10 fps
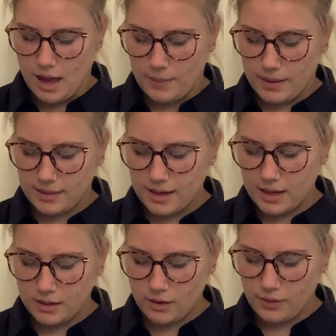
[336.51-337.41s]
By the
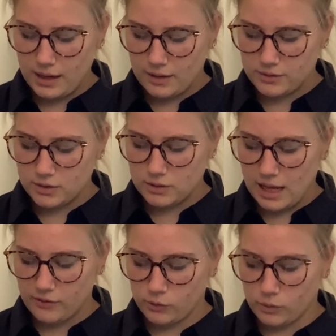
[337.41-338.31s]
end of the afternoon,
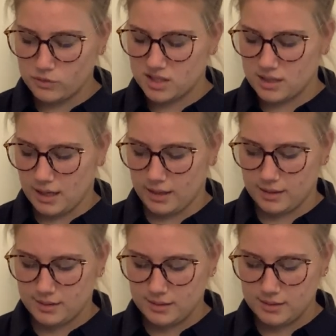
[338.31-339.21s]
everyone was tired.
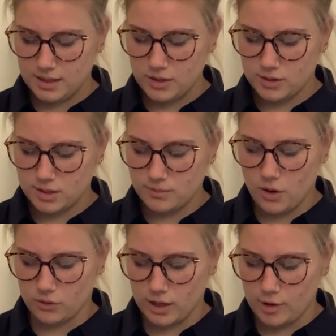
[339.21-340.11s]
See you
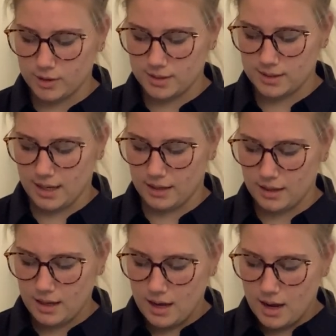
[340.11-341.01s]
tomorrow, Ariel said.
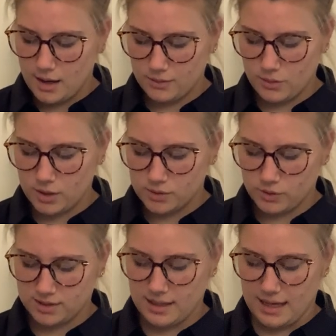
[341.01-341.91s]
Her voice
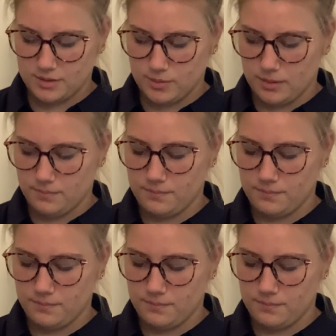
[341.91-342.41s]
was gaspy.